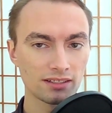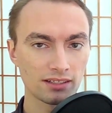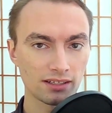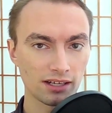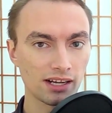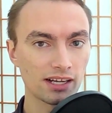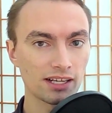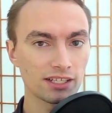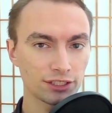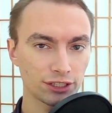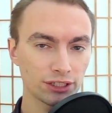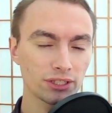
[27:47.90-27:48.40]

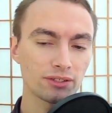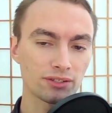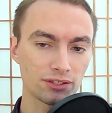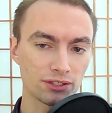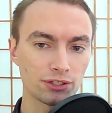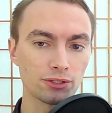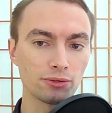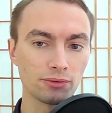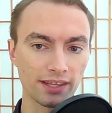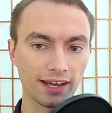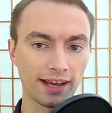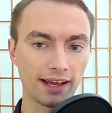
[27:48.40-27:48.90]
I should
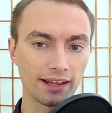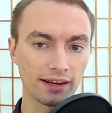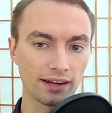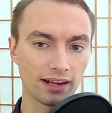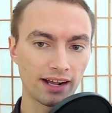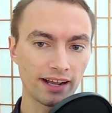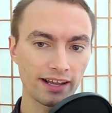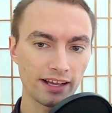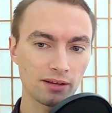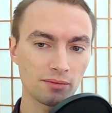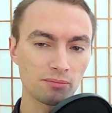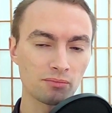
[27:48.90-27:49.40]
do that.
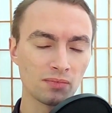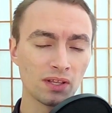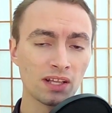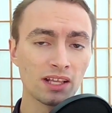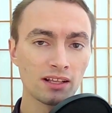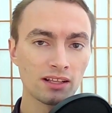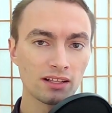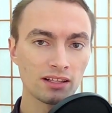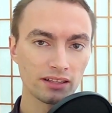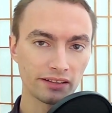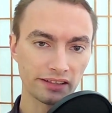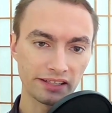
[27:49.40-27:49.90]
I am
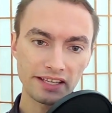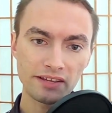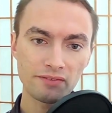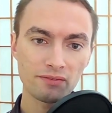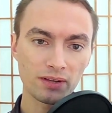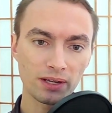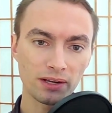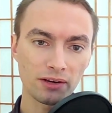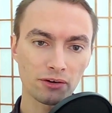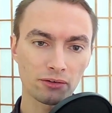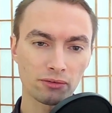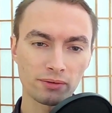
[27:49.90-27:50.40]

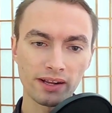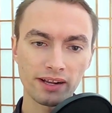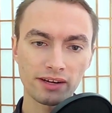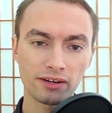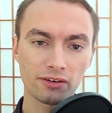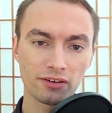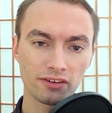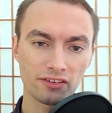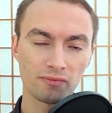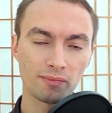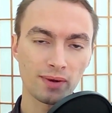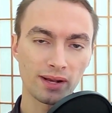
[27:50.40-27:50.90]
leaving a
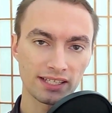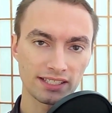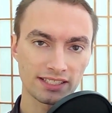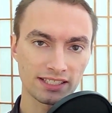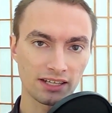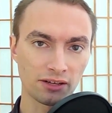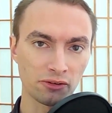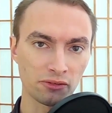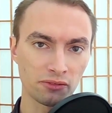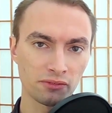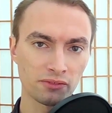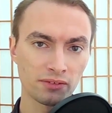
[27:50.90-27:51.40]
record of
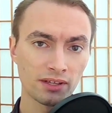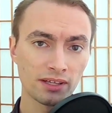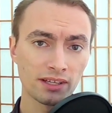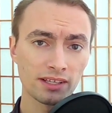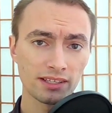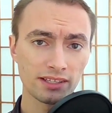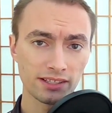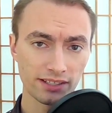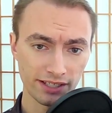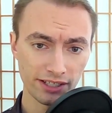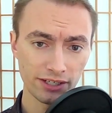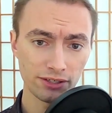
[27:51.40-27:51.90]
myself
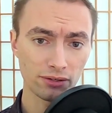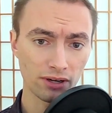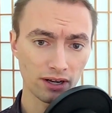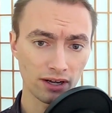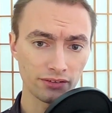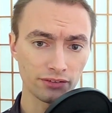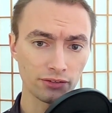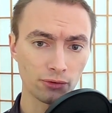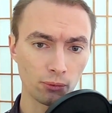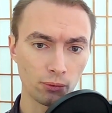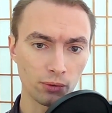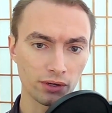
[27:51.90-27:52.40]
here on
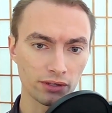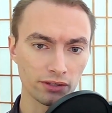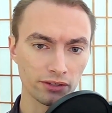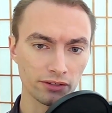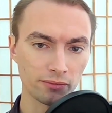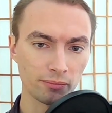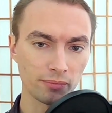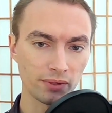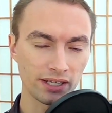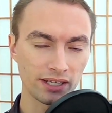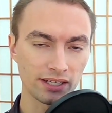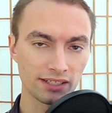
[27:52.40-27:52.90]
the world
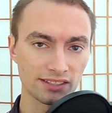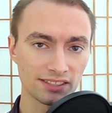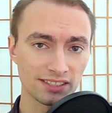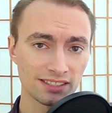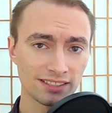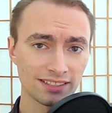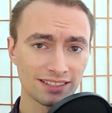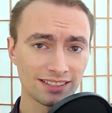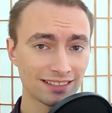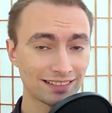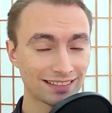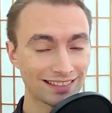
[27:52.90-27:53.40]
because
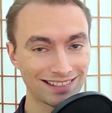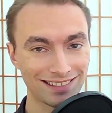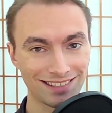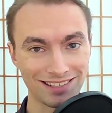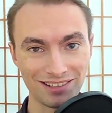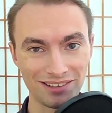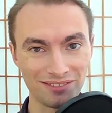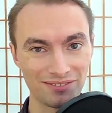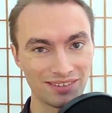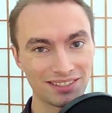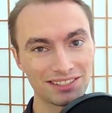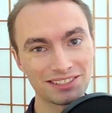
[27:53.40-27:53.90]

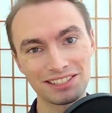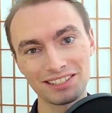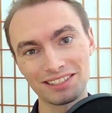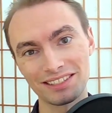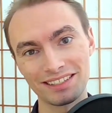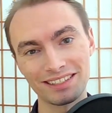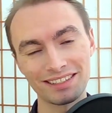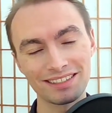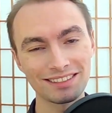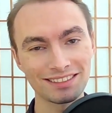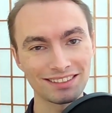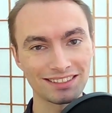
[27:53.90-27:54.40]

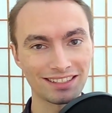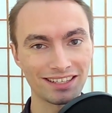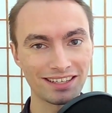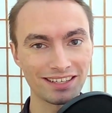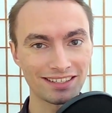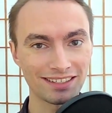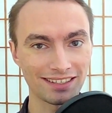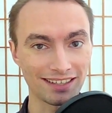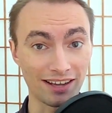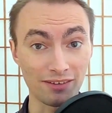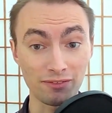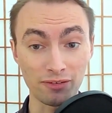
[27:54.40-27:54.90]
eventually,
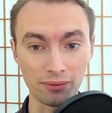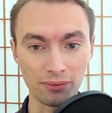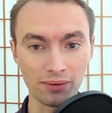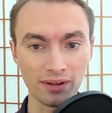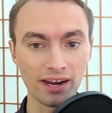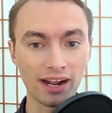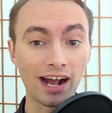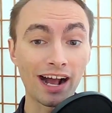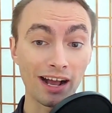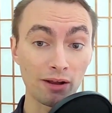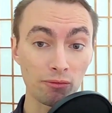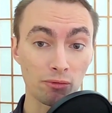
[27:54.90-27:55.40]
like everyone,
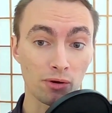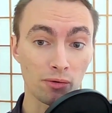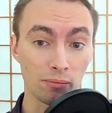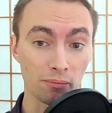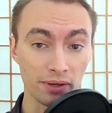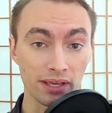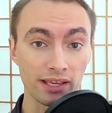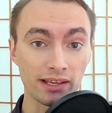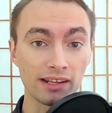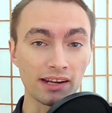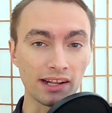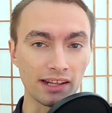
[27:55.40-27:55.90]
I won't
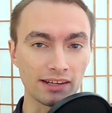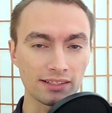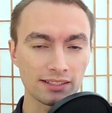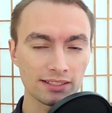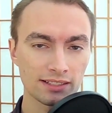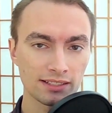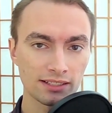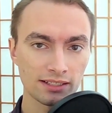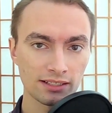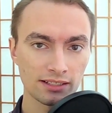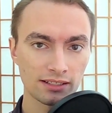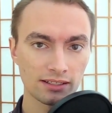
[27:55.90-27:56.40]
be in it.
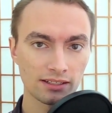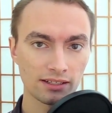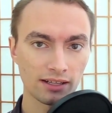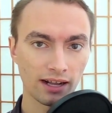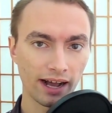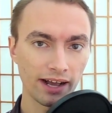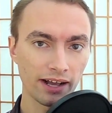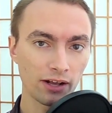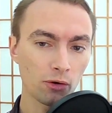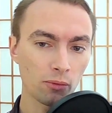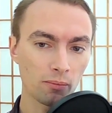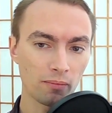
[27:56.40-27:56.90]

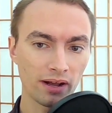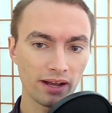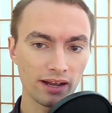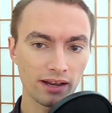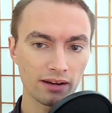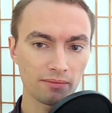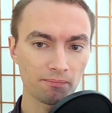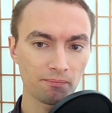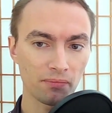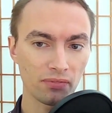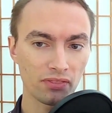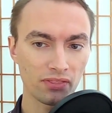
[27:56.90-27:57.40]
I hope
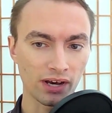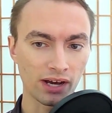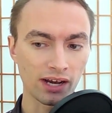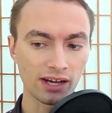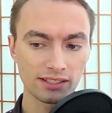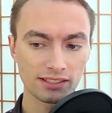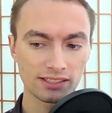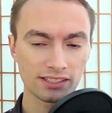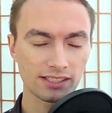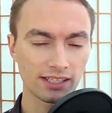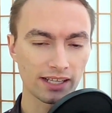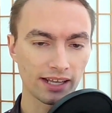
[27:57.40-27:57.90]
my
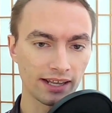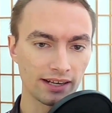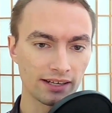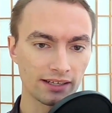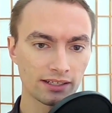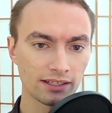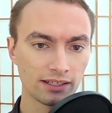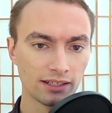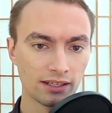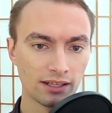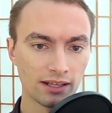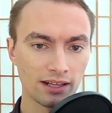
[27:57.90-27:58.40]
thoughts and
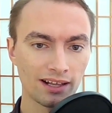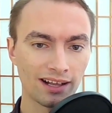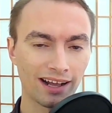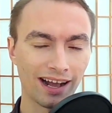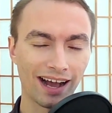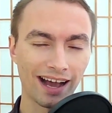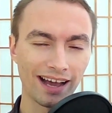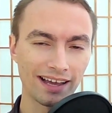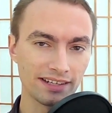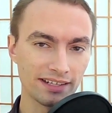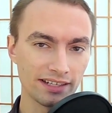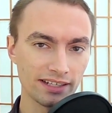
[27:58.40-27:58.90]

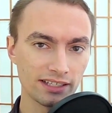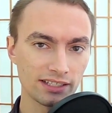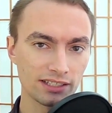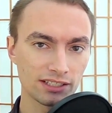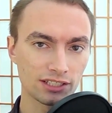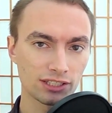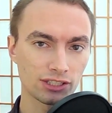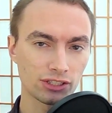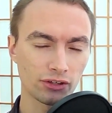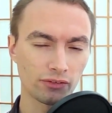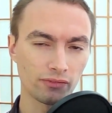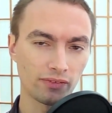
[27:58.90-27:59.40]
ideas
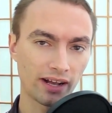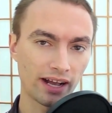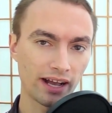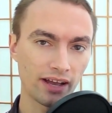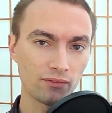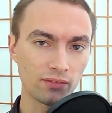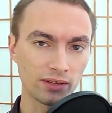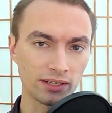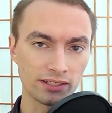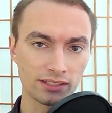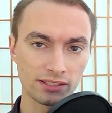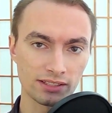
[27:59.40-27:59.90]
survive in